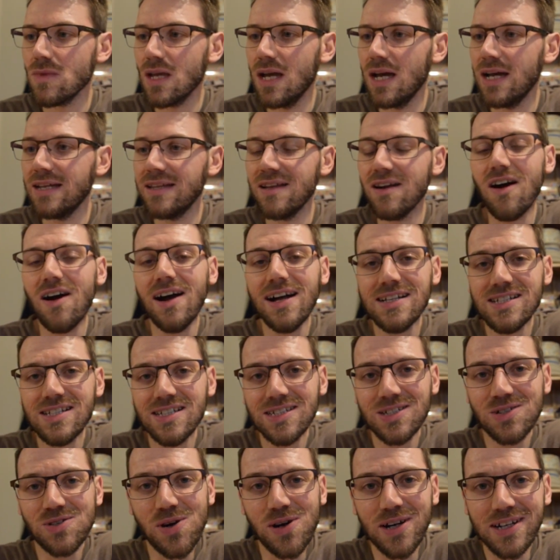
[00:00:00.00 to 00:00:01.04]
And I
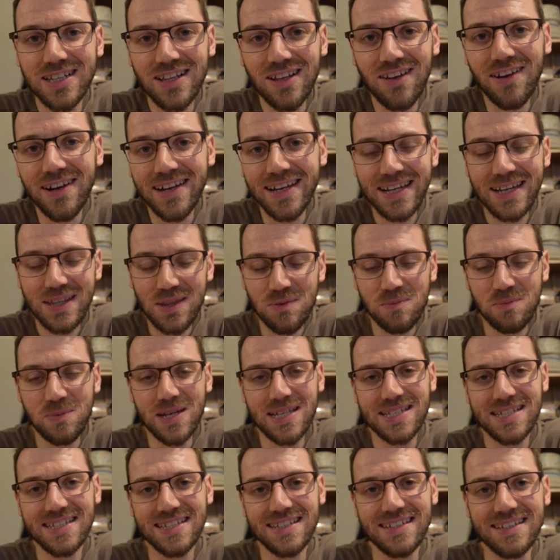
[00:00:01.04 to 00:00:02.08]
actually quite like the
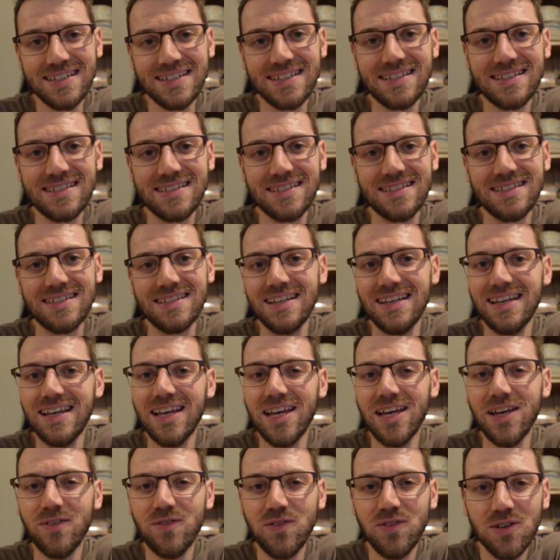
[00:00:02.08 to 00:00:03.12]
bitterness.
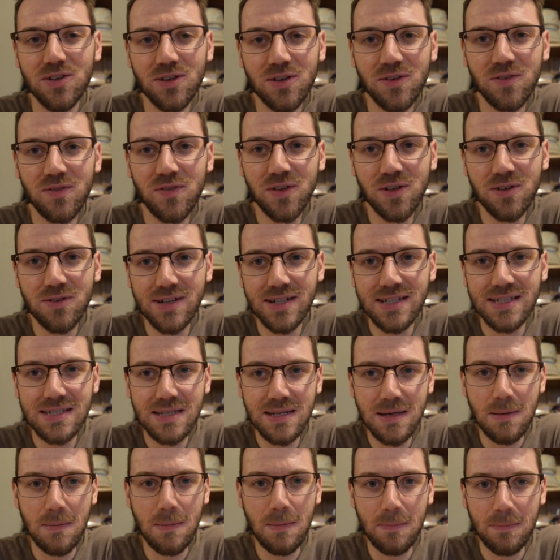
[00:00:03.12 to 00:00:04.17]
If you if you're
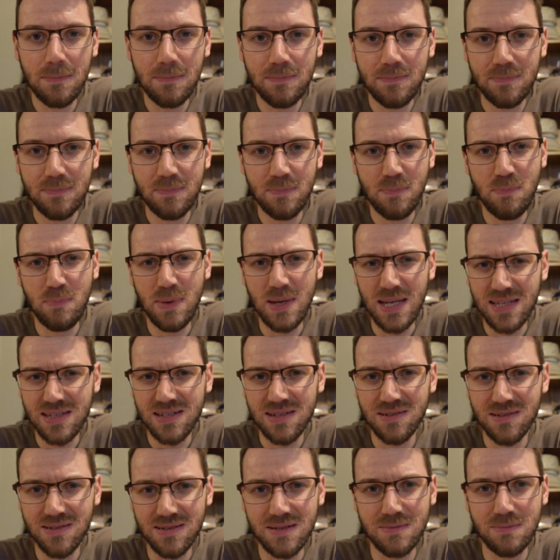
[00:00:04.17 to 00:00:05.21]
into
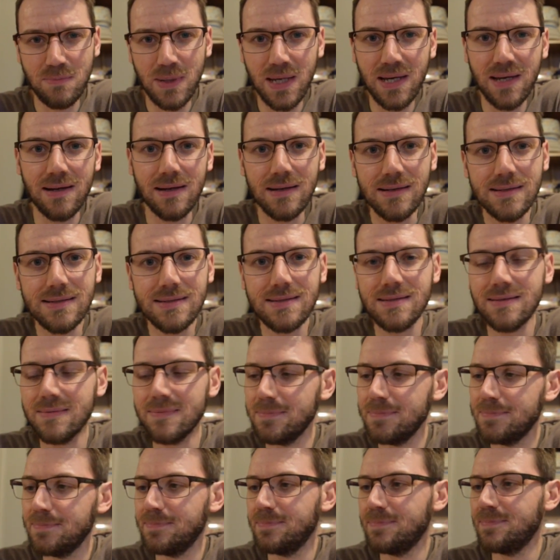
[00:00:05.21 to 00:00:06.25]
bittered beers,
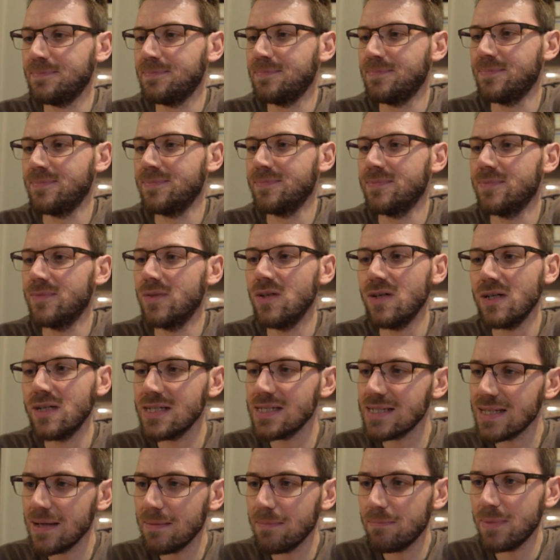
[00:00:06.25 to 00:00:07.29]
I'm not gonna
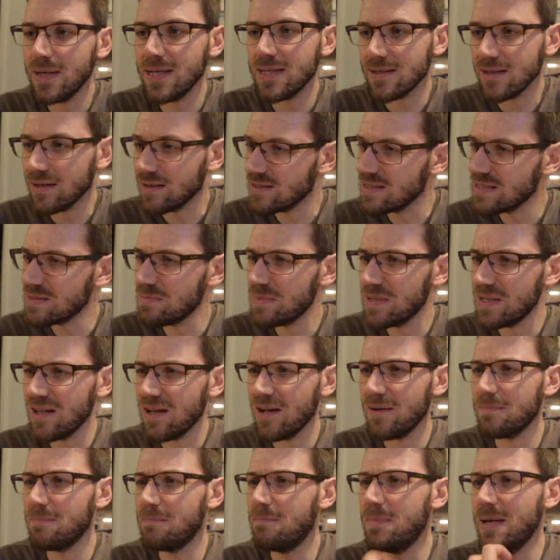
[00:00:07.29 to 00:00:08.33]
say bitter, I just mean
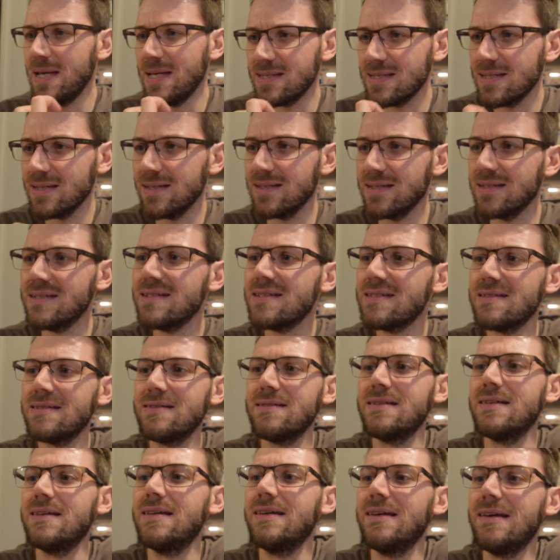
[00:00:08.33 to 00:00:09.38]
like
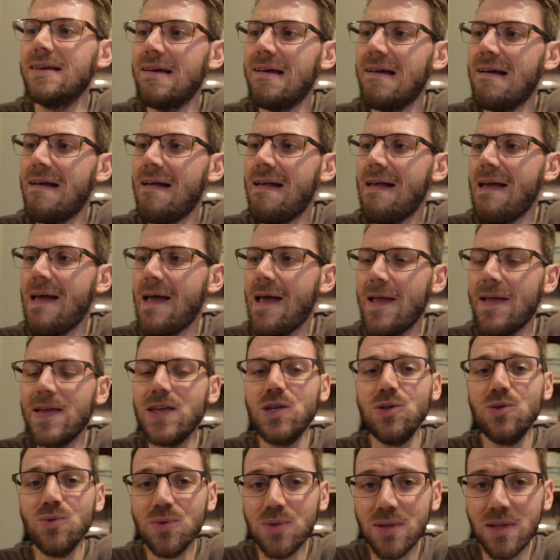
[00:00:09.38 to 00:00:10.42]
bitterness.
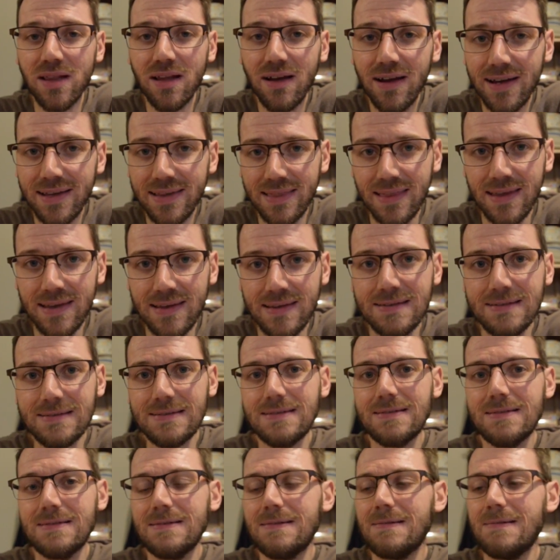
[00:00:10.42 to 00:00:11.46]
You would like
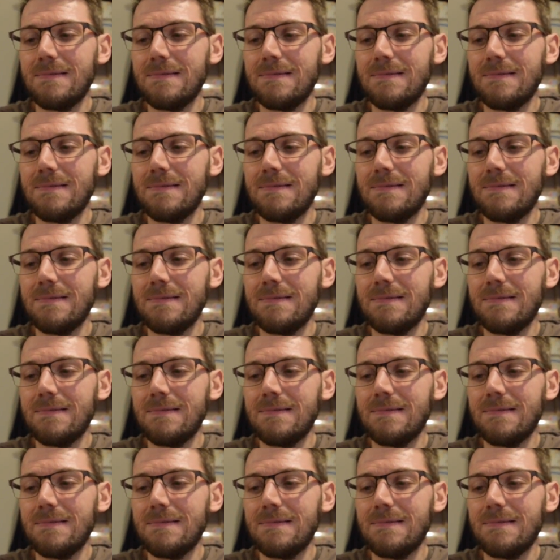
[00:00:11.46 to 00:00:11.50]
this.